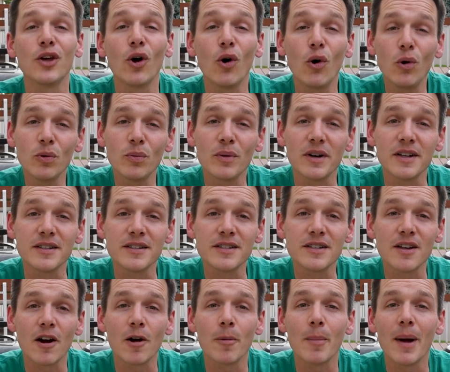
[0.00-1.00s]
the old ones
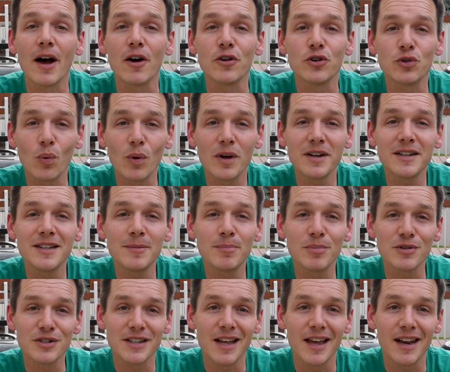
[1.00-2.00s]
are about
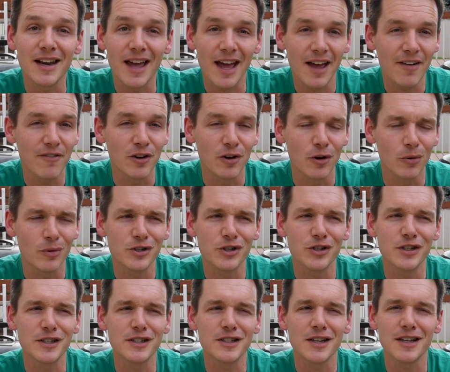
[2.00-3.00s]
20% heavier, which
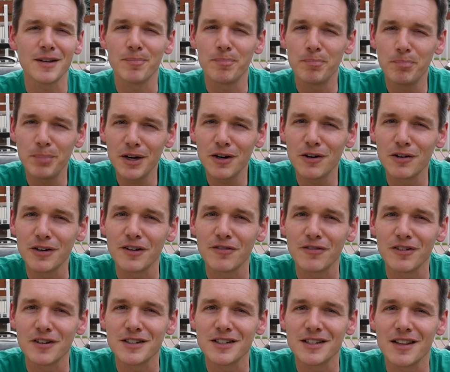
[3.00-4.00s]
is a bigger
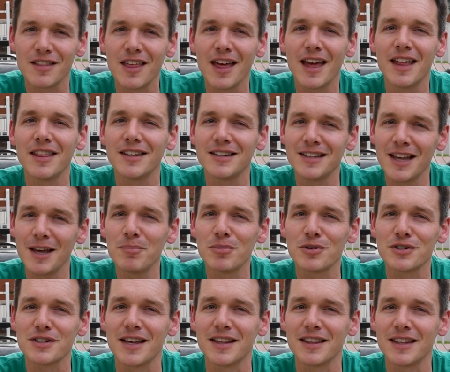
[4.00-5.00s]
difference than the
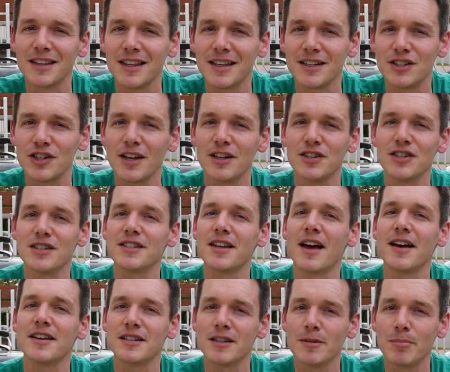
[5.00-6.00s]
10% that they change the
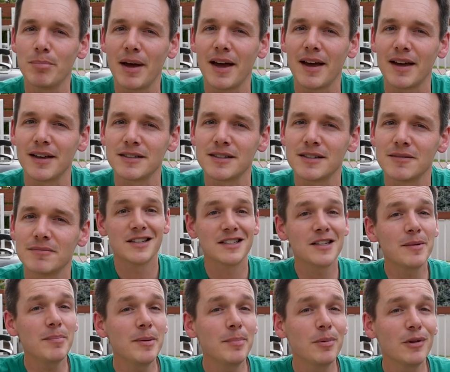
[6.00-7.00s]
size of the bags.
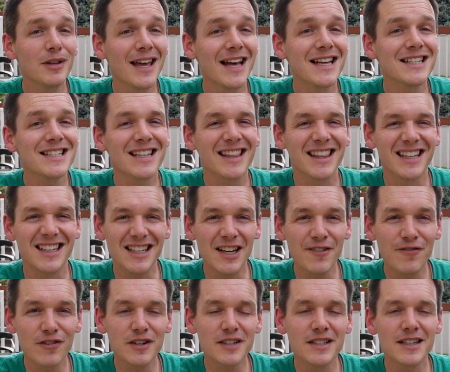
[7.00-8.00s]
Some people guess that the
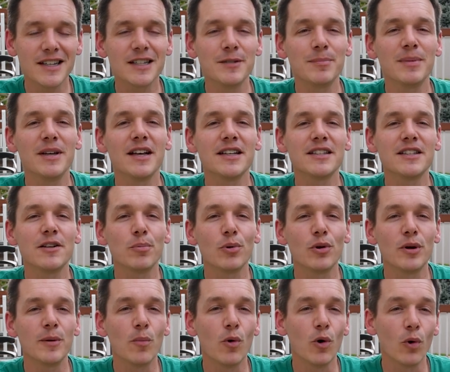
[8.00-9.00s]
difference is because they're
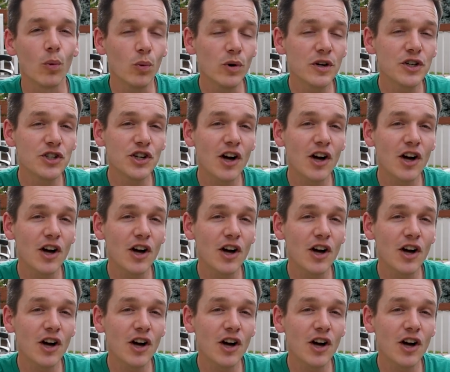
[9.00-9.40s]
putting more wood